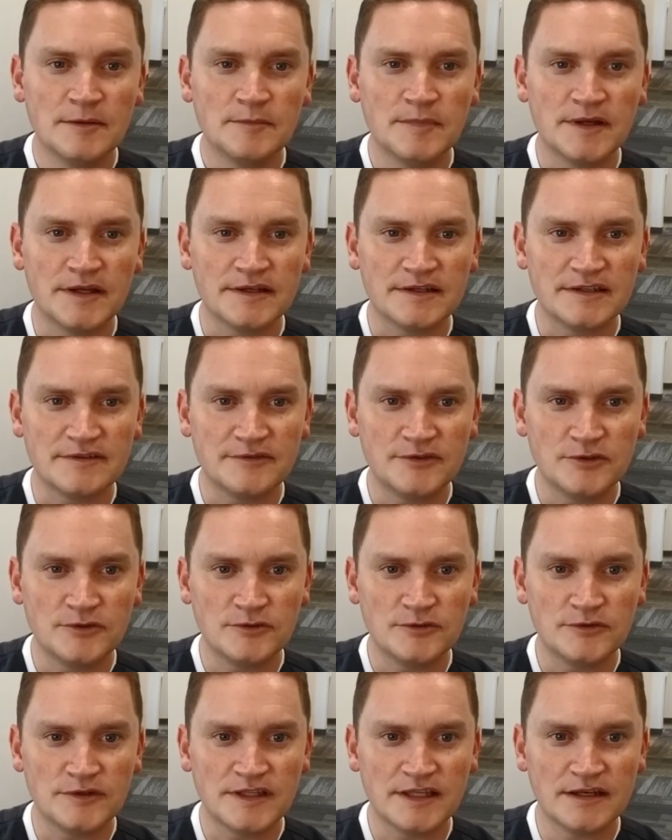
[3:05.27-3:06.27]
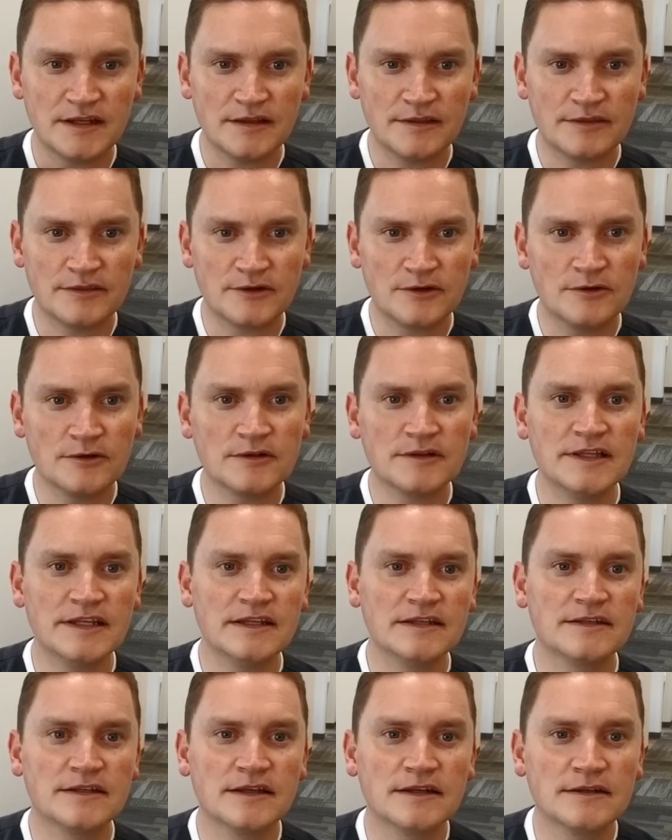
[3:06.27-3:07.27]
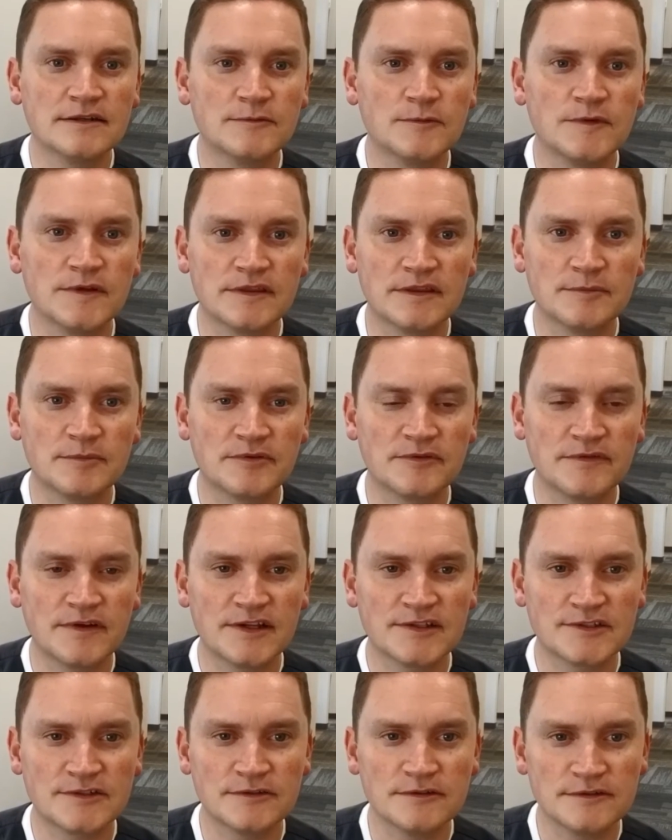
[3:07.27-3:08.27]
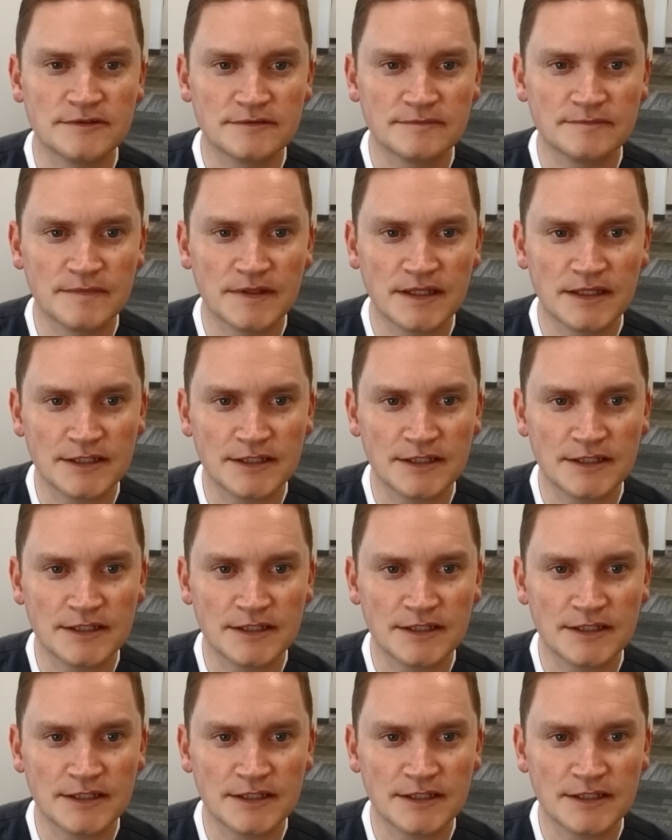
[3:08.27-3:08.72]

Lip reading: but if you get a thorough cleaning done with a professional,